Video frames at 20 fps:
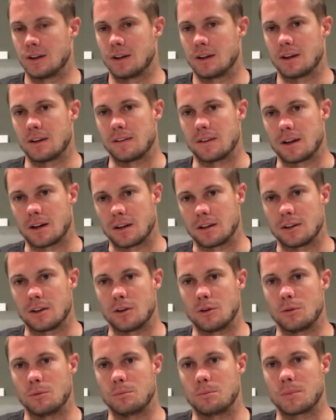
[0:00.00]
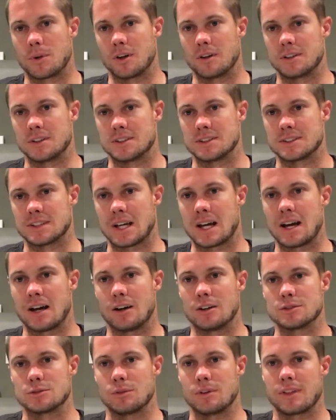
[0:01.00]
and then I'd go purchase a
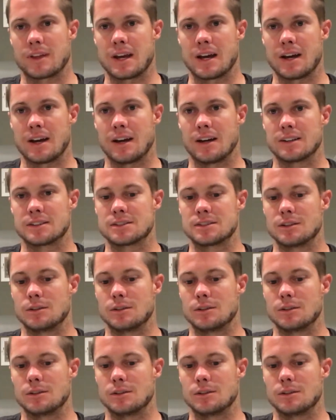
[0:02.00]
house with cash.